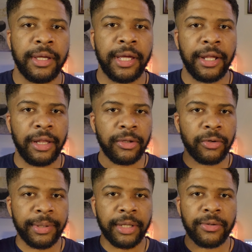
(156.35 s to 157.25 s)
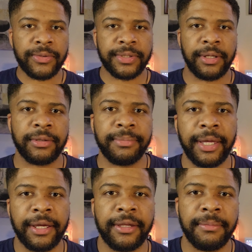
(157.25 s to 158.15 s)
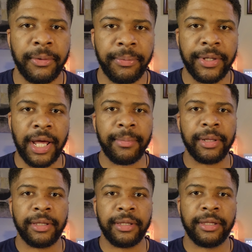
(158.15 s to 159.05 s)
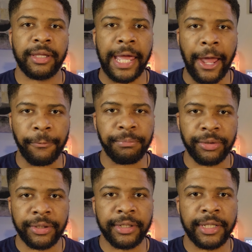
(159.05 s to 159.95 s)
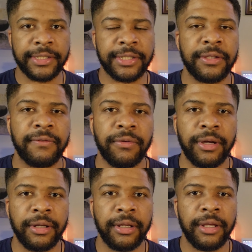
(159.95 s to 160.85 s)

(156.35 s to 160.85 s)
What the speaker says: and a little bit goes out the back, but predominantly output is in the front.